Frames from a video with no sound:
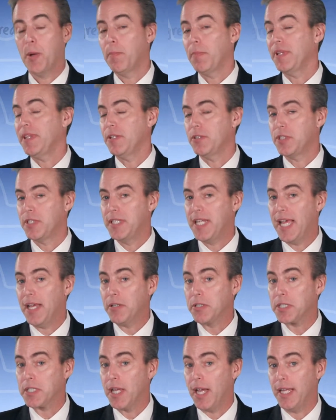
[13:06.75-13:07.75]
But there's a
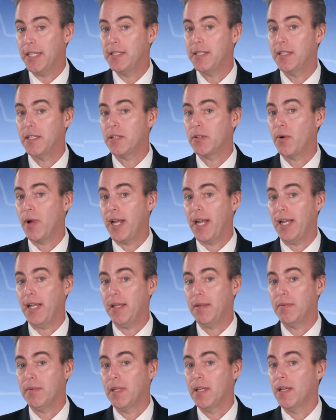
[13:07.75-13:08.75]
downside to the
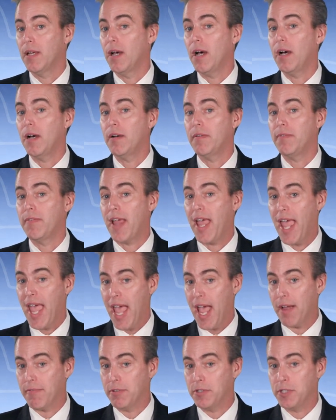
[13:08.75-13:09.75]
crediting of
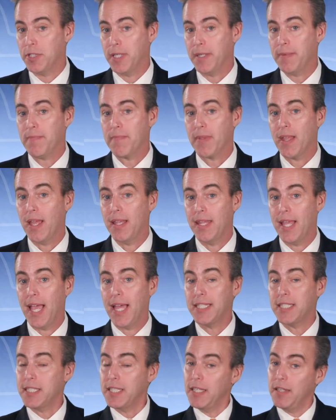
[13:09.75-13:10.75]
averaging, and
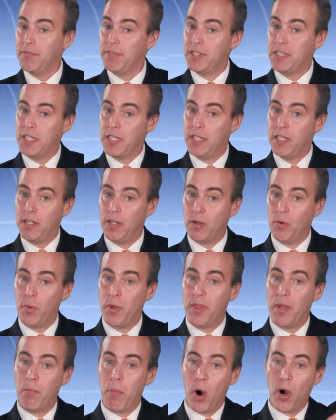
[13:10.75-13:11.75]
that's if it's a year
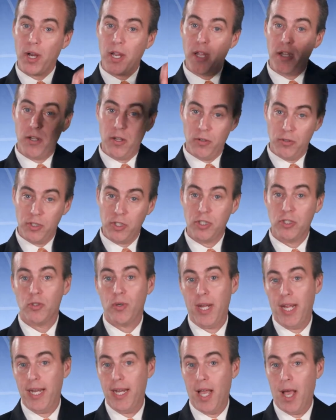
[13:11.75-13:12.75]
when the market goes
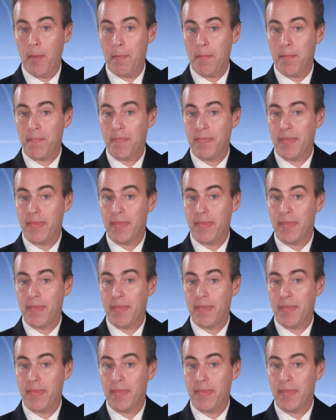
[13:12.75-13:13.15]
straight up.